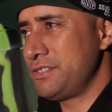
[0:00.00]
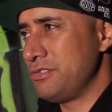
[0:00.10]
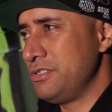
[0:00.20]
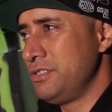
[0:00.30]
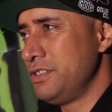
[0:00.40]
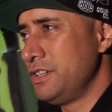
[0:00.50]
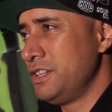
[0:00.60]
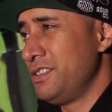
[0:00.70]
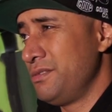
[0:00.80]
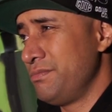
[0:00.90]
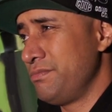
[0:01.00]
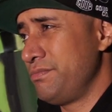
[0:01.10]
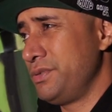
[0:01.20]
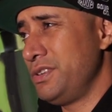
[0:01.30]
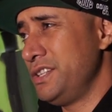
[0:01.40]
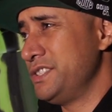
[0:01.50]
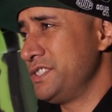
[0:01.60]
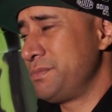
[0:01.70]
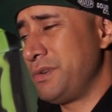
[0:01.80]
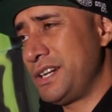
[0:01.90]
through purely
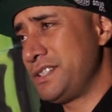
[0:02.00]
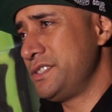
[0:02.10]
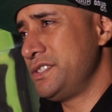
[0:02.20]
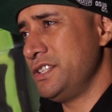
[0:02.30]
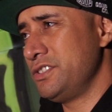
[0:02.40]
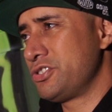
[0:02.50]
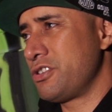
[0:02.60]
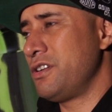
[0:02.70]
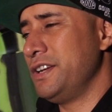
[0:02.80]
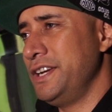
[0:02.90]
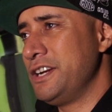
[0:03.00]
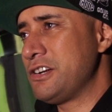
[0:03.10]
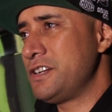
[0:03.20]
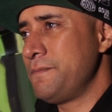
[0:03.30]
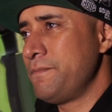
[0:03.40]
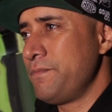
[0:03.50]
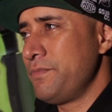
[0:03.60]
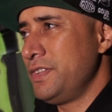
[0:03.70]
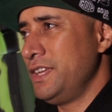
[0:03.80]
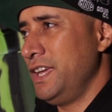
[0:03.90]
just practice and trial and error,
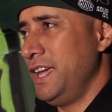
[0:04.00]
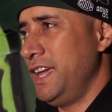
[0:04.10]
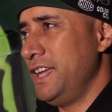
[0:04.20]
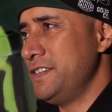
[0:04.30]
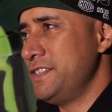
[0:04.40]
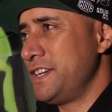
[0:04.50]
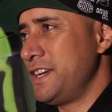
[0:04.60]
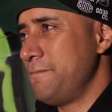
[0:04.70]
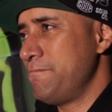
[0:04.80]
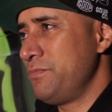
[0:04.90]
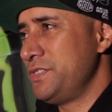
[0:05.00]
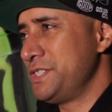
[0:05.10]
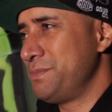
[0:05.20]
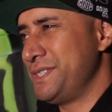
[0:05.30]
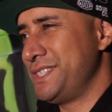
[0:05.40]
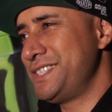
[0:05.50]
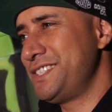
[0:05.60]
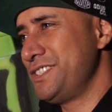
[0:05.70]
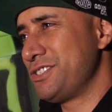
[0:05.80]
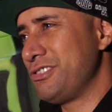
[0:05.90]
and just
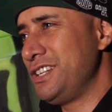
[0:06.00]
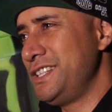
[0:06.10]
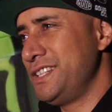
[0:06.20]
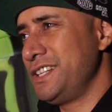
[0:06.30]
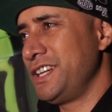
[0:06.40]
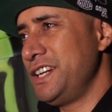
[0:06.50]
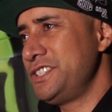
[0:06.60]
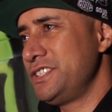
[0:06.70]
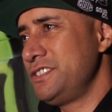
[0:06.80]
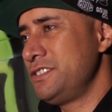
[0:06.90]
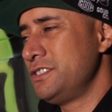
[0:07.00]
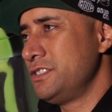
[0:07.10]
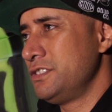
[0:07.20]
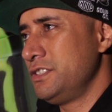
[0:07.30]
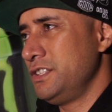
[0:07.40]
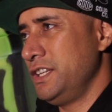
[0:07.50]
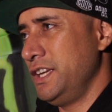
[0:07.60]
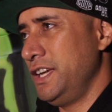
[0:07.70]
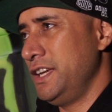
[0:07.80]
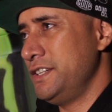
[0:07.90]
persistence, really, dedication.
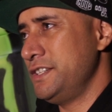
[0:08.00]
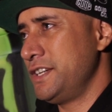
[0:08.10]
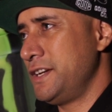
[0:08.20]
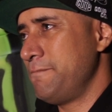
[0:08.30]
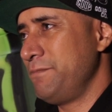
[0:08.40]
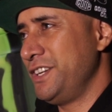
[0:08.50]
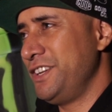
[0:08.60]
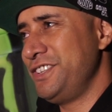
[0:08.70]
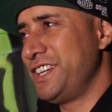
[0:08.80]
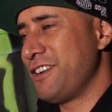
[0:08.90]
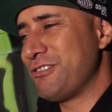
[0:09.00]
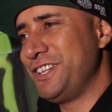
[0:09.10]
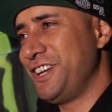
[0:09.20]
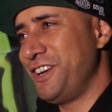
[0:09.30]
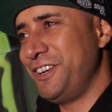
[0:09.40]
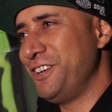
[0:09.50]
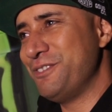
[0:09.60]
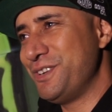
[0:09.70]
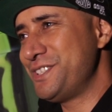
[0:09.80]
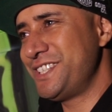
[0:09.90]
And you know, you can't really go to
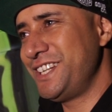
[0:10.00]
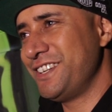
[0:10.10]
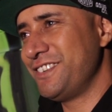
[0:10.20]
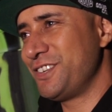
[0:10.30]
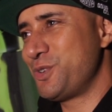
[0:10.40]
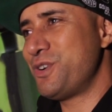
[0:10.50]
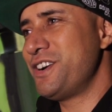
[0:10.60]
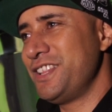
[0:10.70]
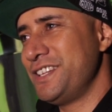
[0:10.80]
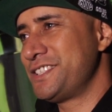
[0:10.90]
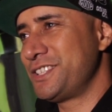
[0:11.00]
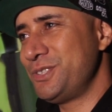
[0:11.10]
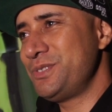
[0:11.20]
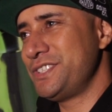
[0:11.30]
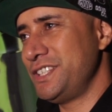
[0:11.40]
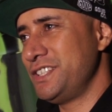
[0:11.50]
university and acquire these skills.